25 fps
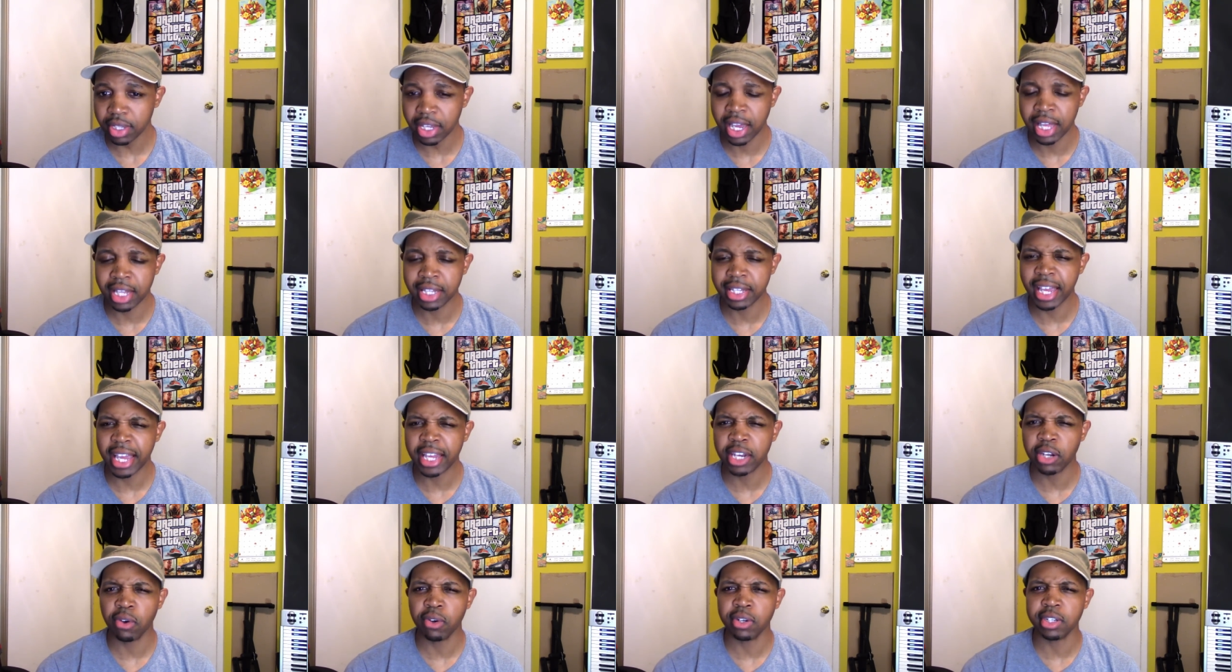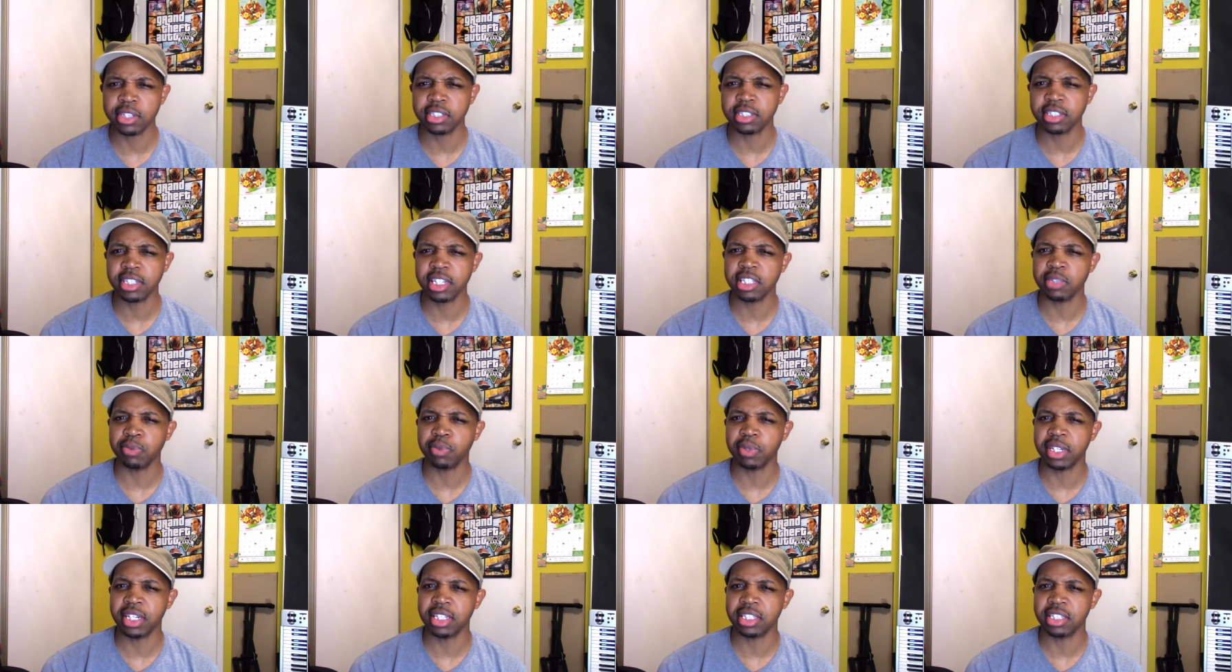And later on in
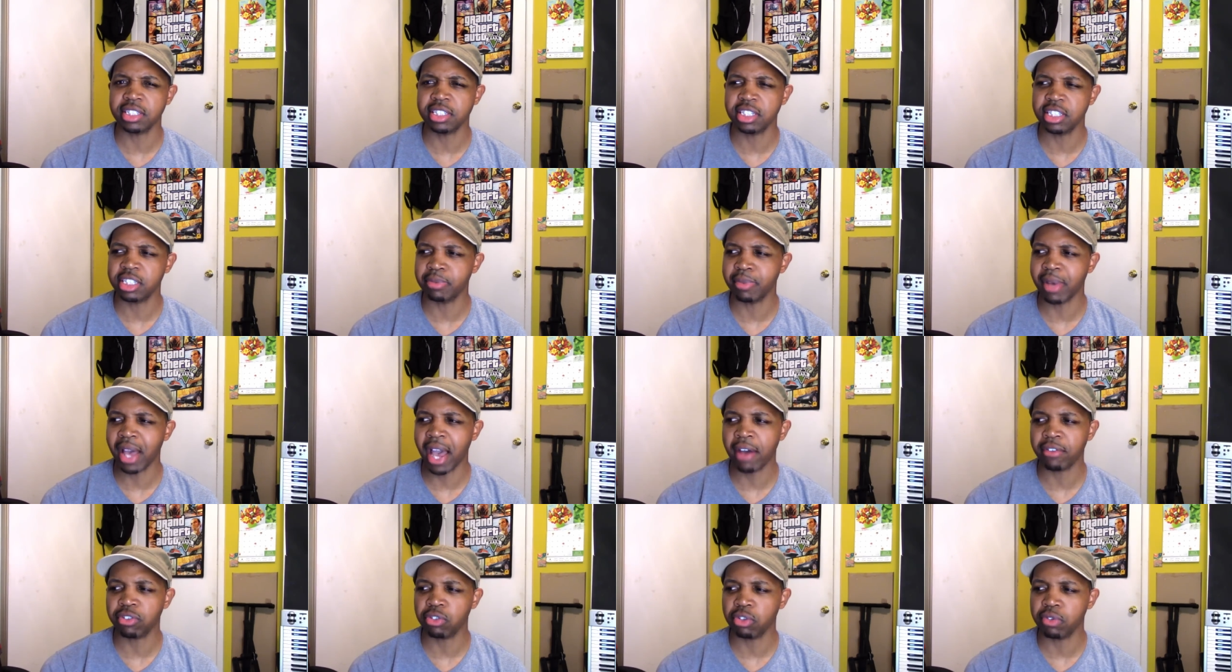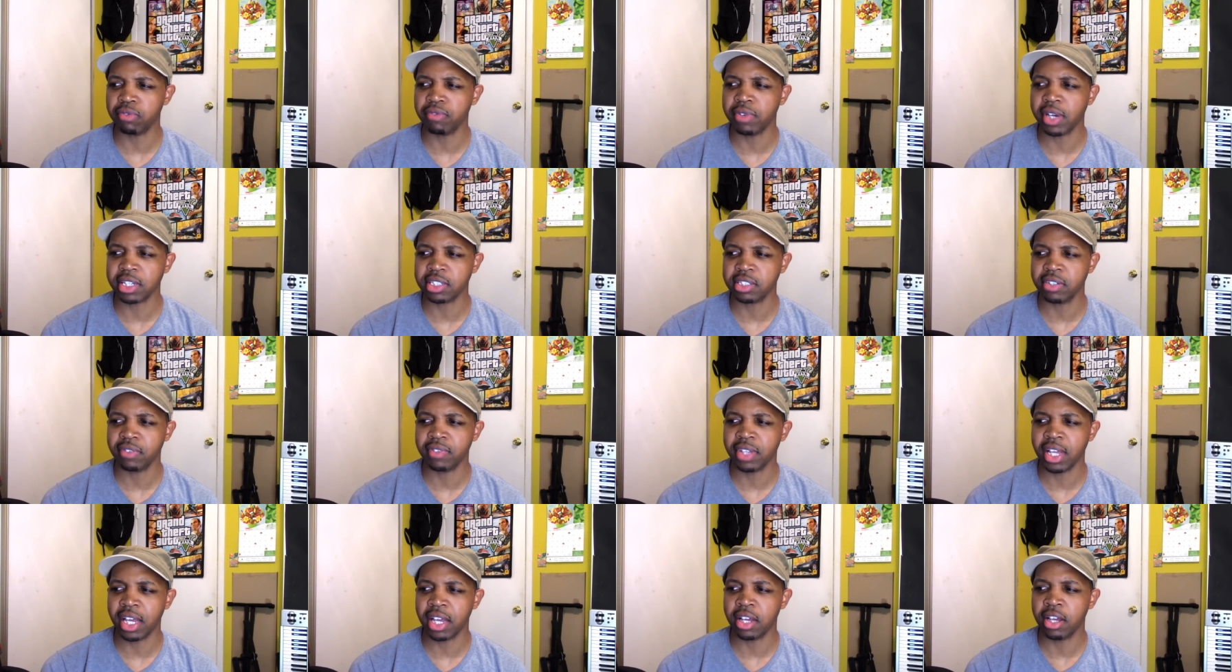scenes, we get to see some after effects
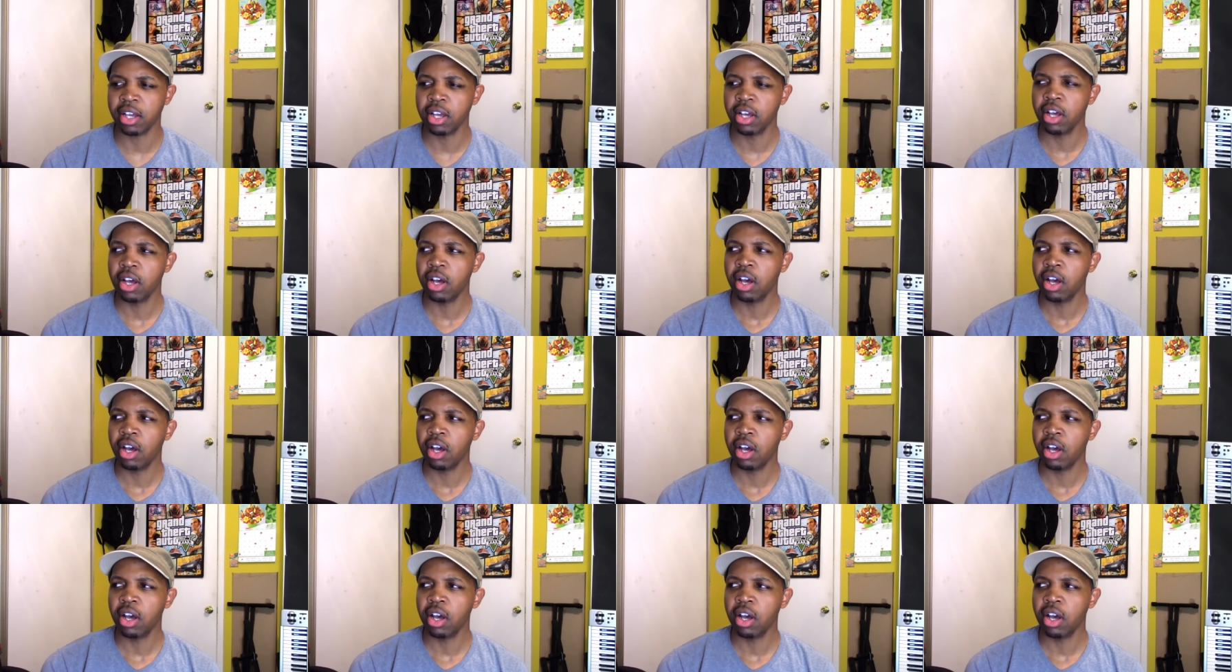of that.